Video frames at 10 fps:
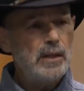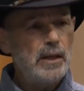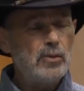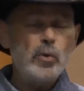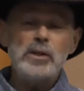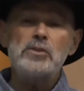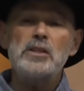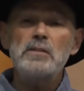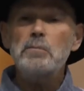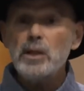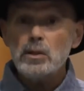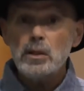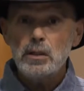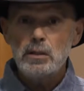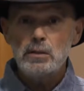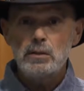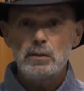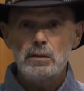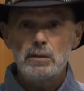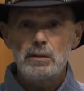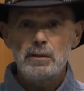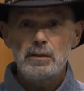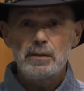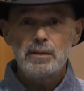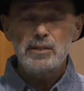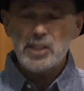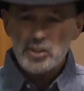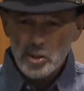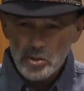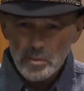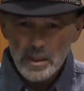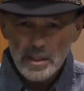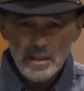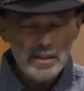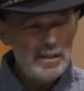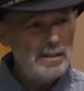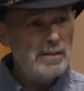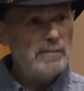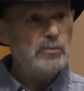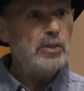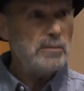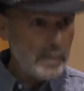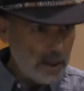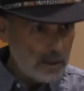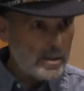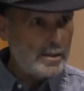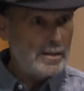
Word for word: And the waiter said, milk. He said, excuse me? He said, milk.